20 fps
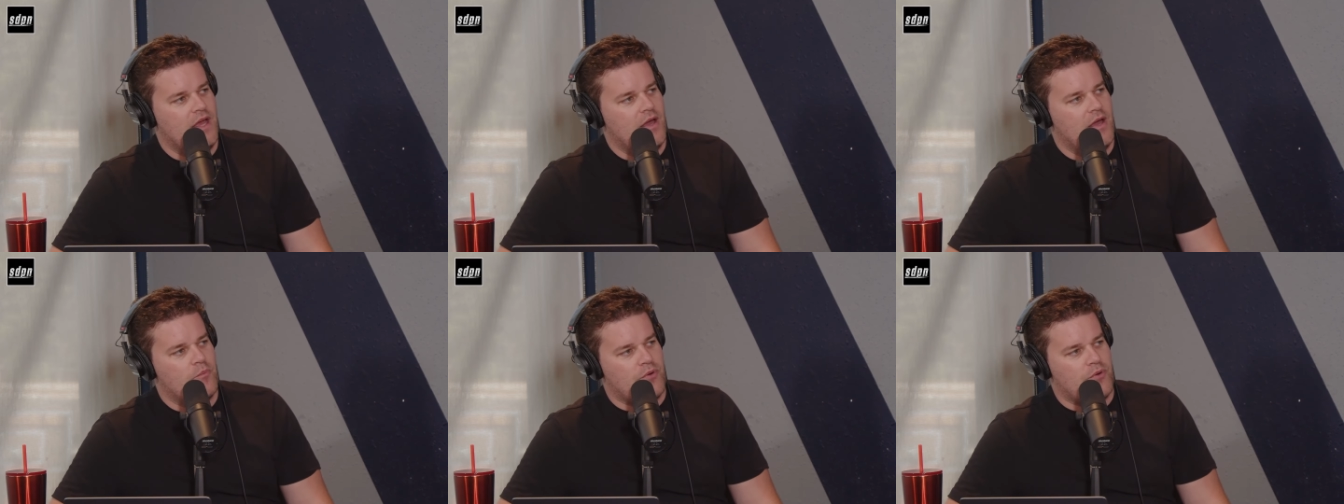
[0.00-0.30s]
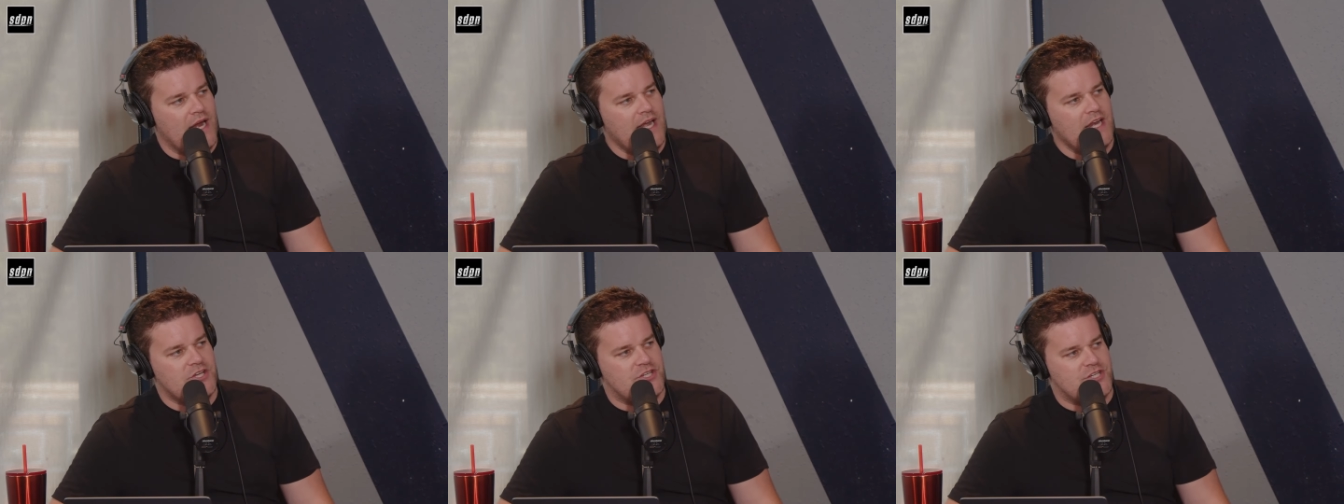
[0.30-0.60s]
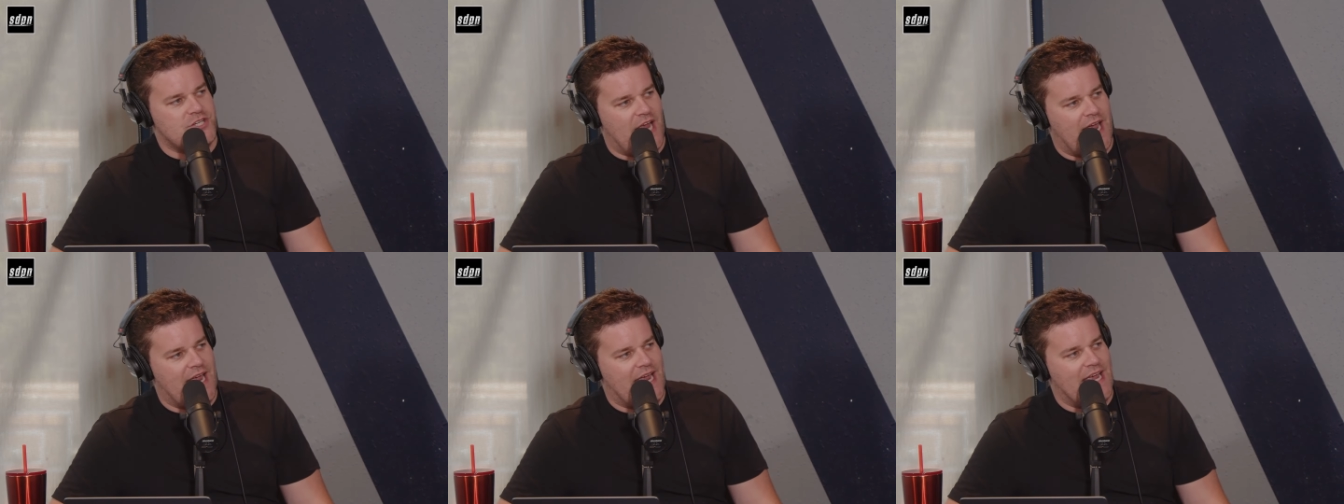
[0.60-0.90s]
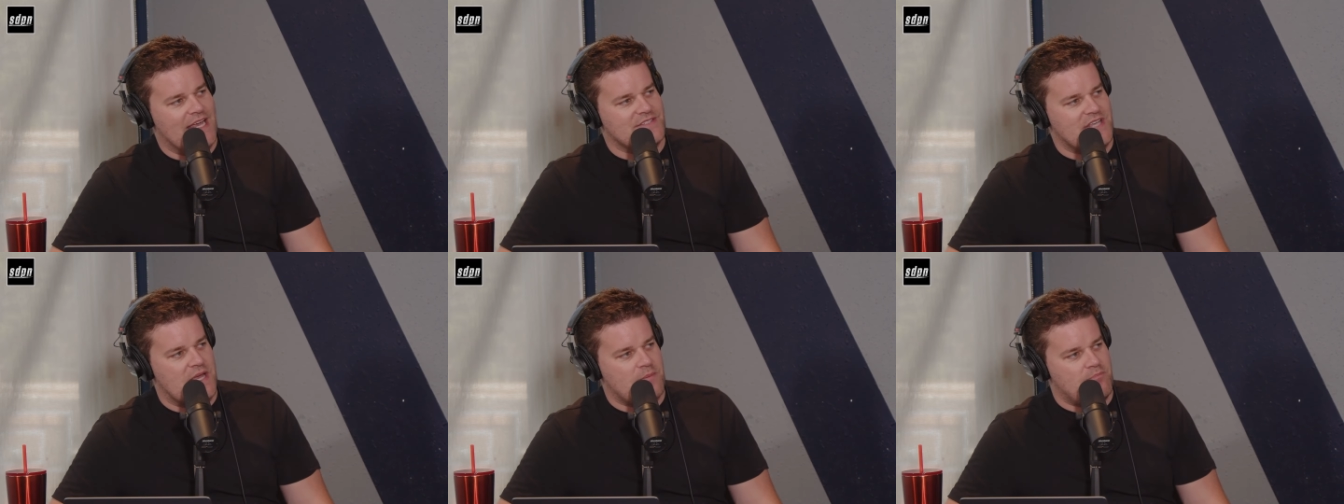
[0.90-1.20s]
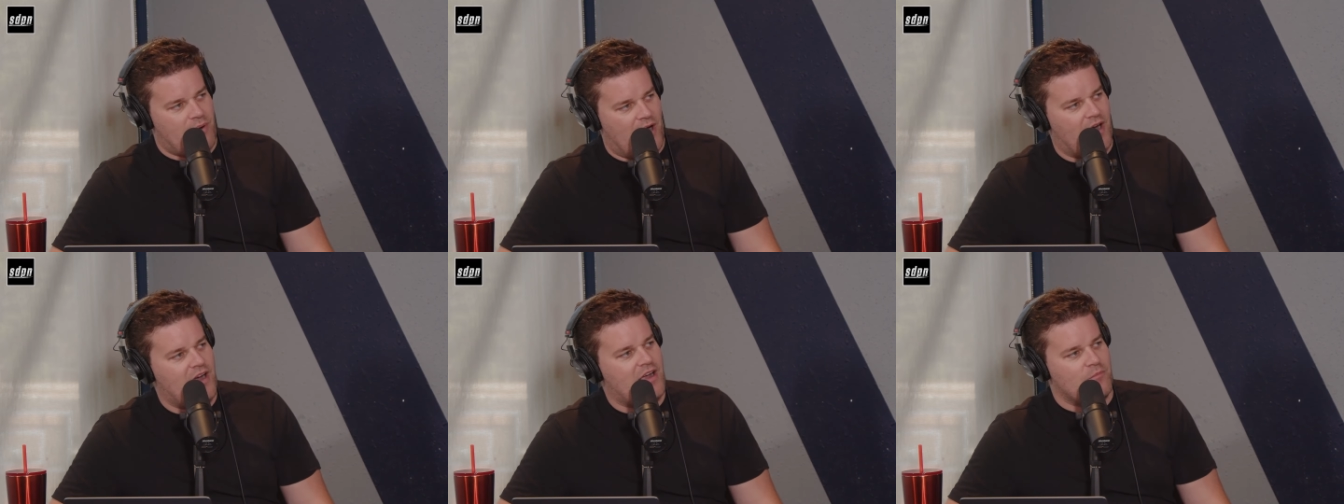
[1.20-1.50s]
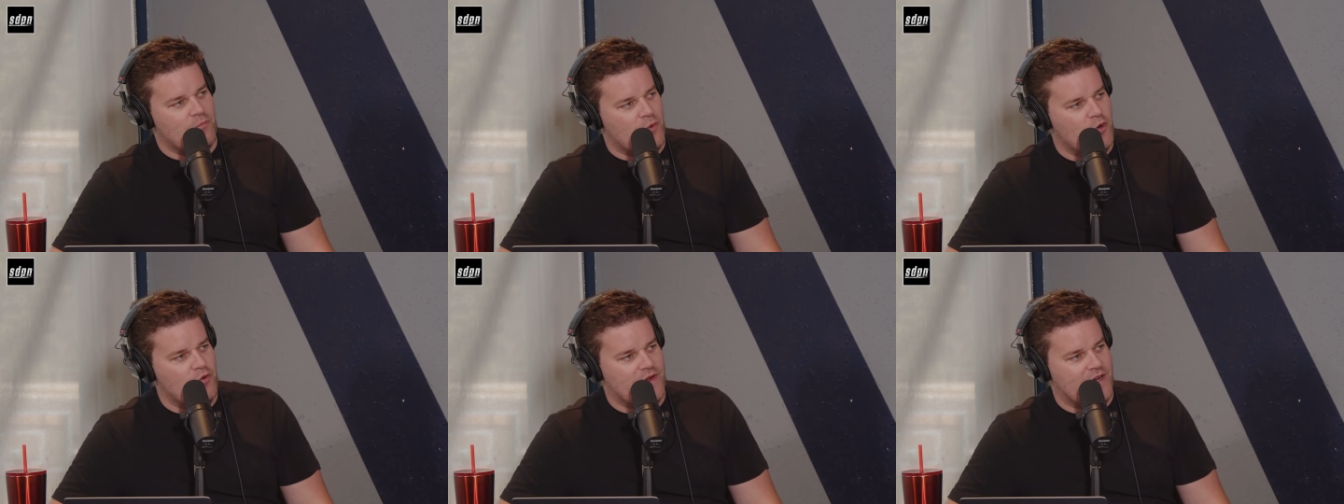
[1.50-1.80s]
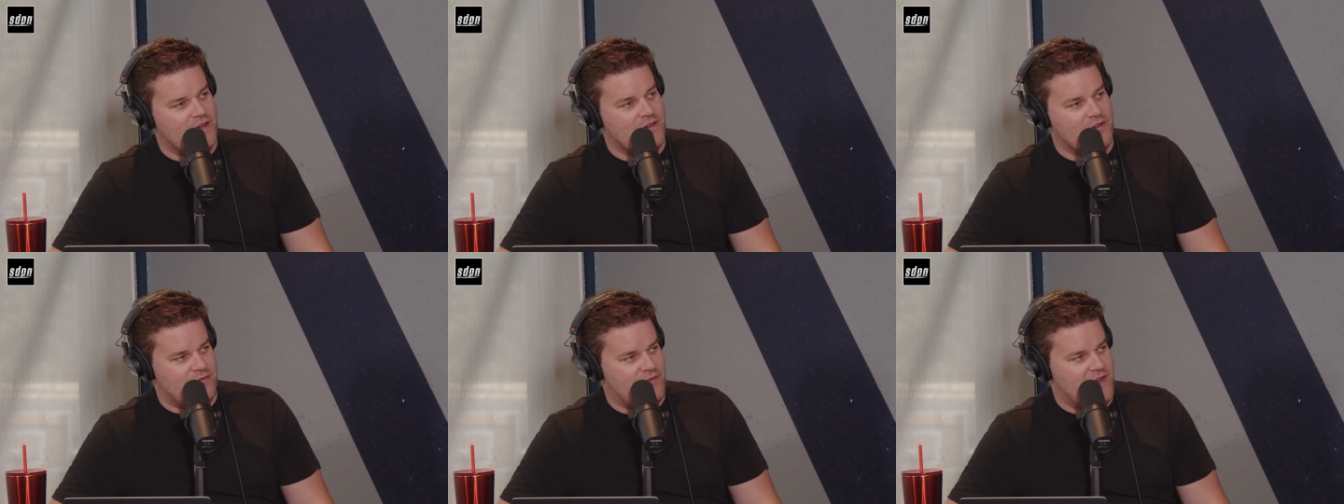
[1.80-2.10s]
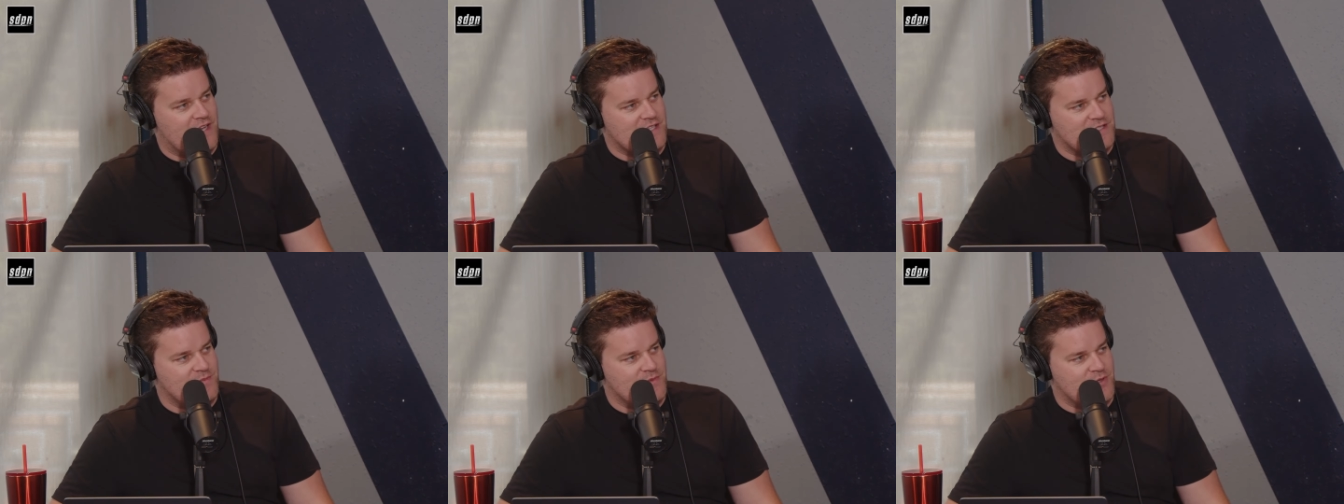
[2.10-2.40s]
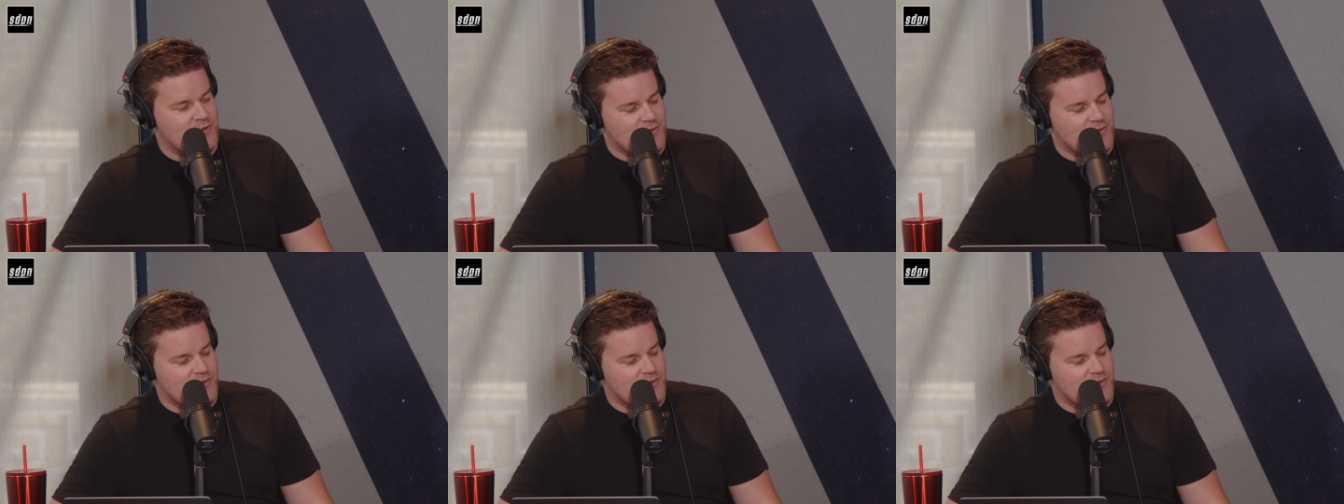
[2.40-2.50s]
Brady Skjei is a puck-moving defenseman